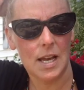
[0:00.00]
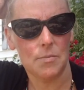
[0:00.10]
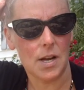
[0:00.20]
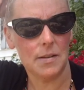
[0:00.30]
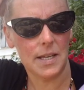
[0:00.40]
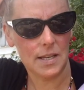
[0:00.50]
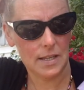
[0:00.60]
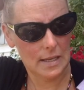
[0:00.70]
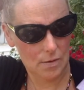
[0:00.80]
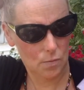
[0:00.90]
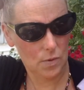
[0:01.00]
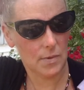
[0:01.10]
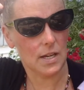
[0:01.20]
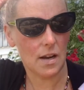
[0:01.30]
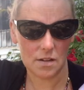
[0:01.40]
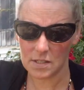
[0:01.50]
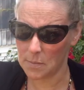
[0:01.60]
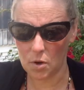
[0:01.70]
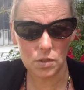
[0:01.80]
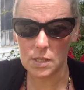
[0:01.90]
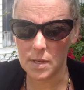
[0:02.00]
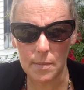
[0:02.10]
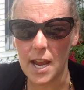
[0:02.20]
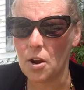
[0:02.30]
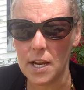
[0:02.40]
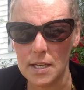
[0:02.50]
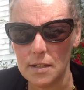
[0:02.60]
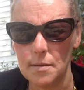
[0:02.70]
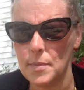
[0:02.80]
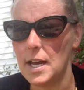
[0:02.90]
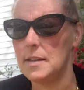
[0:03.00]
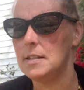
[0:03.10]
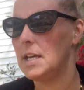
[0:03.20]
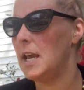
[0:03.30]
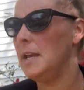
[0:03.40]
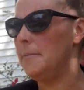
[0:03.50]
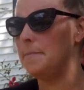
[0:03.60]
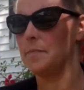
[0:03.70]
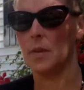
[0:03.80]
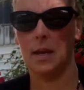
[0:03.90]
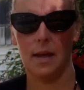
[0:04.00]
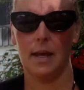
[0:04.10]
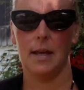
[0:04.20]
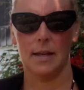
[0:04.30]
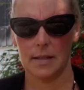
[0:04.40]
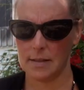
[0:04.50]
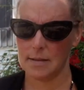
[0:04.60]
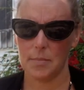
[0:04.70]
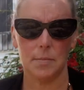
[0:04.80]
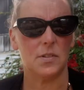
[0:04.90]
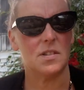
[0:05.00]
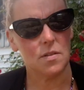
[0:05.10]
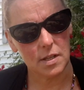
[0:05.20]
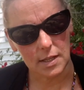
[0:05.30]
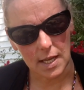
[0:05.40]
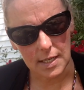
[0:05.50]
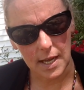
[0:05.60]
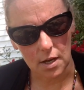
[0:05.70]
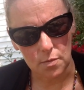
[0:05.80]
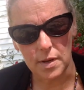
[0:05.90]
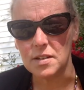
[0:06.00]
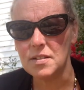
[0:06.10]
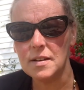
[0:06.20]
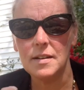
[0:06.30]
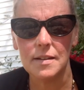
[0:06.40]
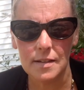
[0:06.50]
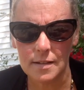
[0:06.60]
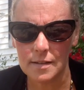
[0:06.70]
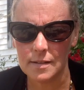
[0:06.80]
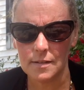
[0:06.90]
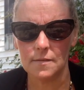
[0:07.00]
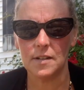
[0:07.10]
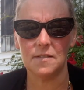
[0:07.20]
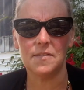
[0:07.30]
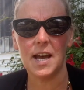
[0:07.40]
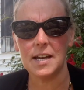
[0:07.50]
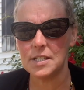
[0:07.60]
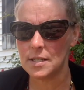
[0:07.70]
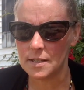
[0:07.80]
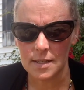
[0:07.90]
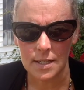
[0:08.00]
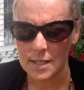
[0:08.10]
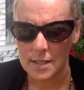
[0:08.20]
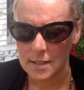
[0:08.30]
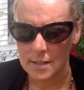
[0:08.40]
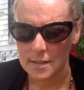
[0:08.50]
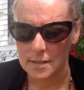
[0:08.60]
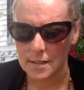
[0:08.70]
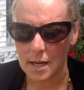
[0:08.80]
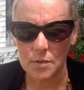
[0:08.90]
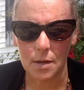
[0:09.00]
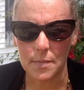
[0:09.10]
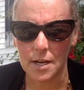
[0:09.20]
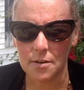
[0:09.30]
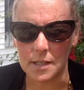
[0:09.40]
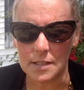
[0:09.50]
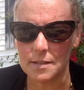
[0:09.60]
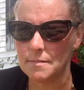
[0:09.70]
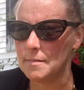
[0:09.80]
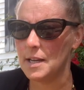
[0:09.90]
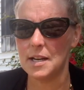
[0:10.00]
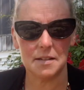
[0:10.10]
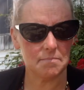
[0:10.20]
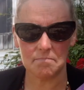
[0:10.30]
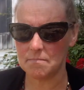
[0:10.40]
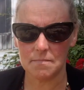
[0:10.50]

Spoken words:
probably women are supposed to be married back in the day. People still think that now, but fun fact, I'm not married. And